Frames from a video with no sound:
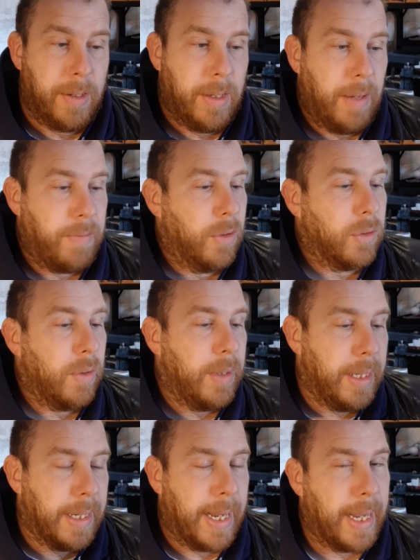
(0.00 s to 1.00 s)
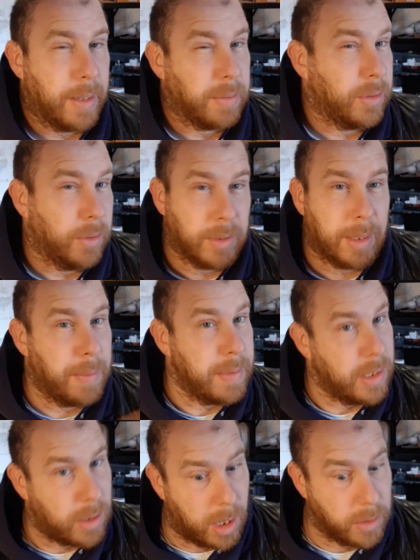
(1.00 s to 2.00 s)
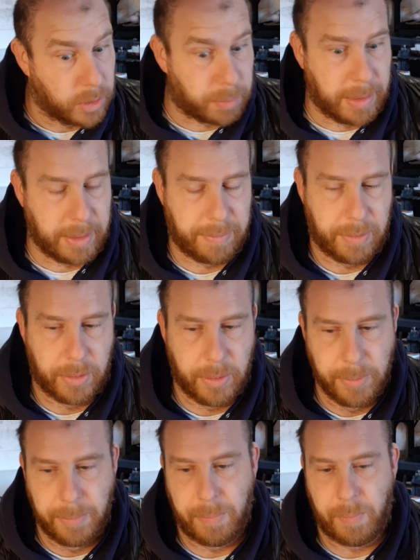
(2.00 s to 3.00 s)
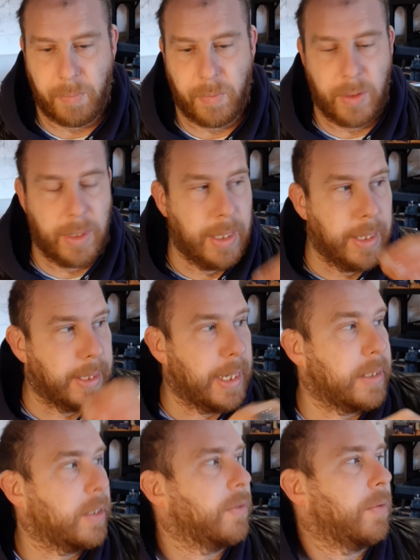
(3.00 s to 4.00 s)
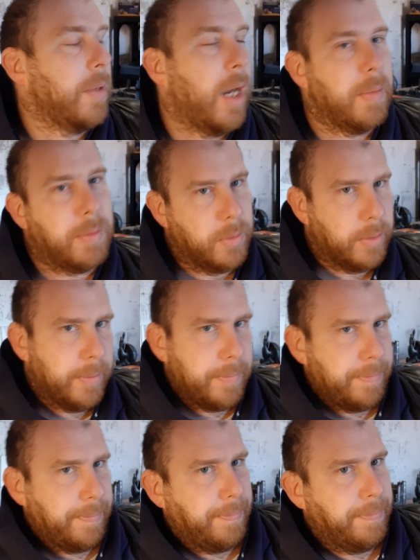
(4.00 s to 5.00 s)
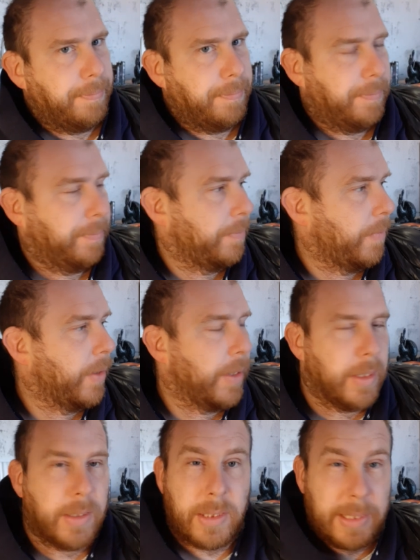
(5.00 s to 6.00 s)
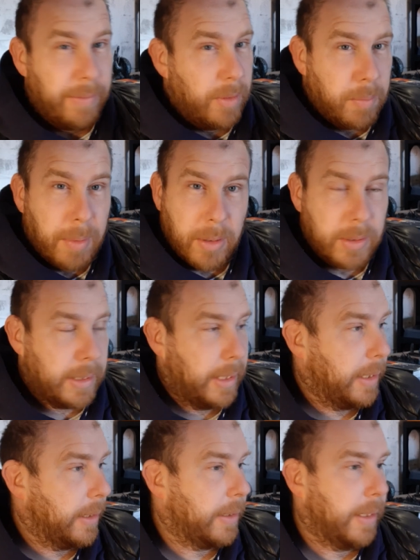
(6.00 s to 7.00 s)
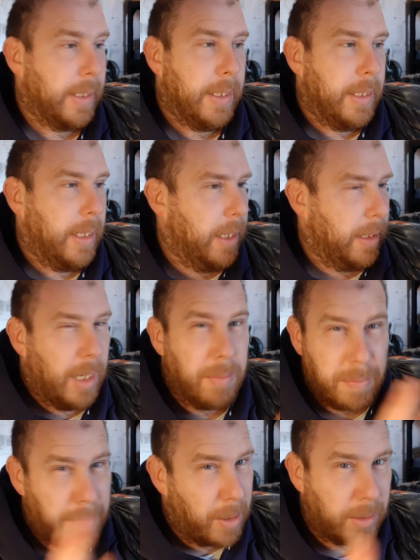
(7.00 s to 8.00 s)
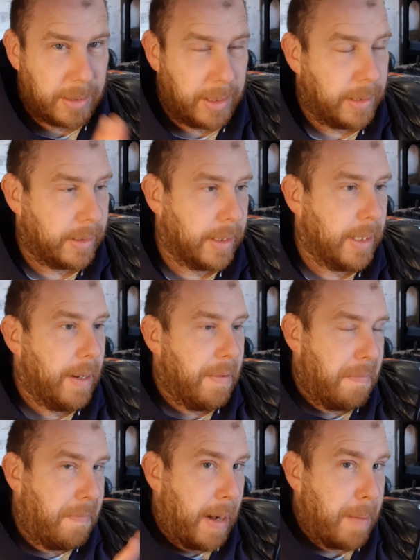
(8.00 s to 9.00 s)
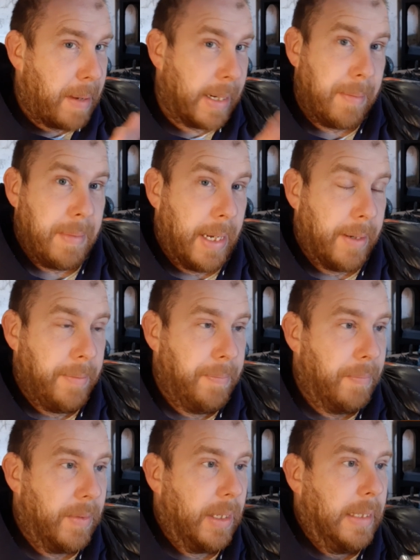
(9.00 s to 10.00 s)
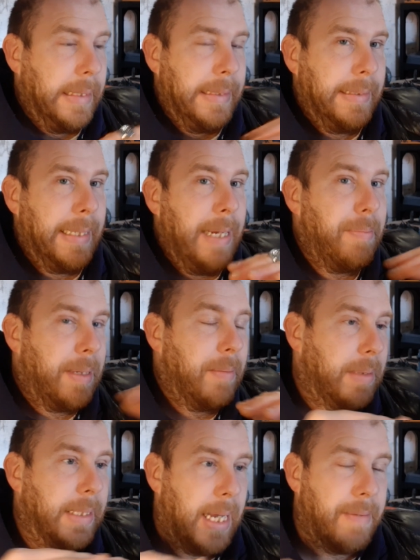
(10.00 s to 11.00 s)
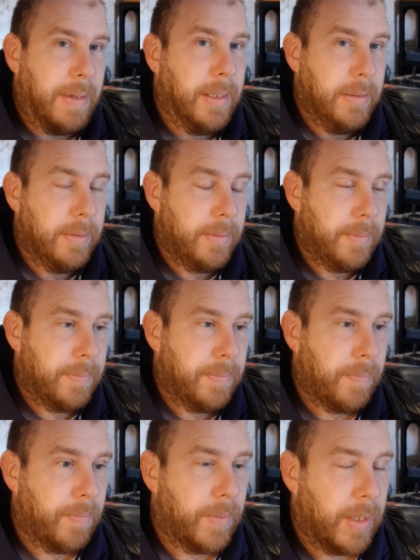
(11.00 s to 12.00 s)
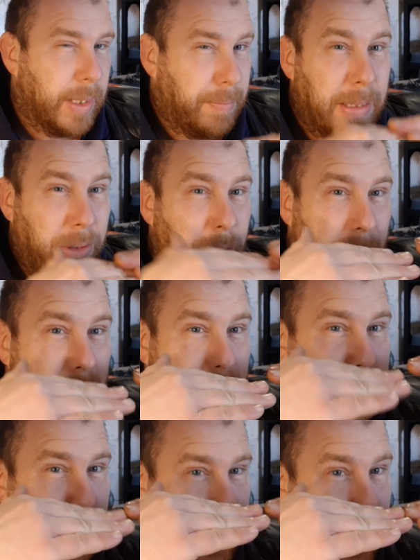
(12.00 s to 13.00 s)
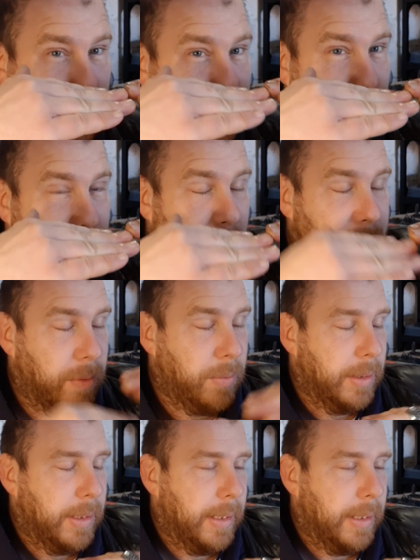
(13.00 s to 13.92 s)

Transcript: If you're doing it in a house or somewhere you can't spray the floor, get yourself some cardboard. Cereal boxes, cardboard boxes, flat pack them down, tape them together as best you can so they're like sort of level,